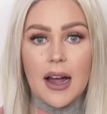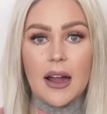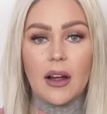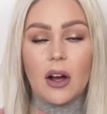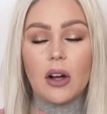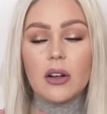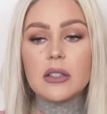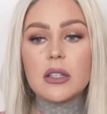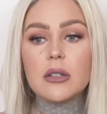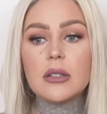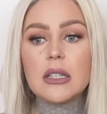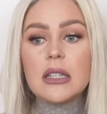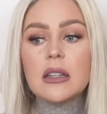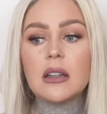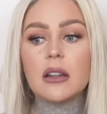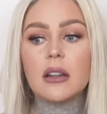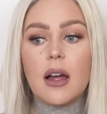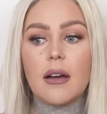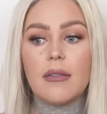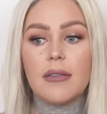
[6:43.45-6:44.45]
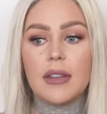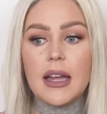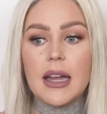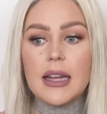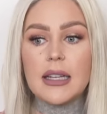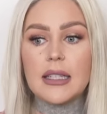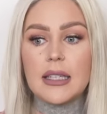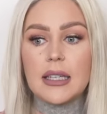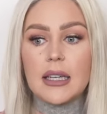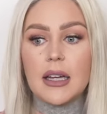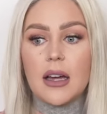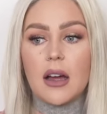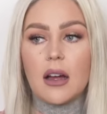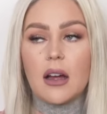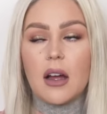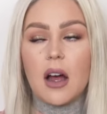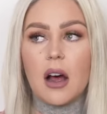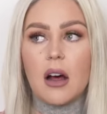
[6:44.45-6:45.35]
I also didn't love the idea